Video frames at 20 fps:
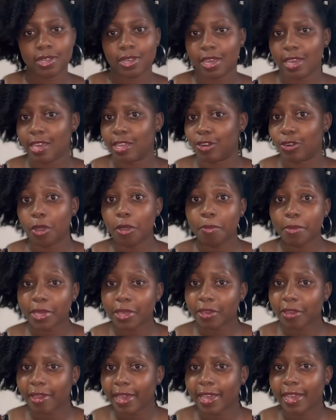in combing
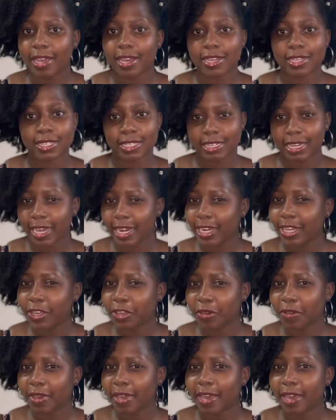your hair, styling
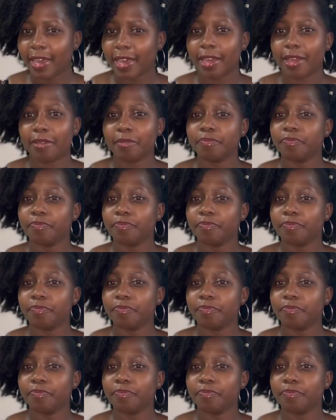your hair,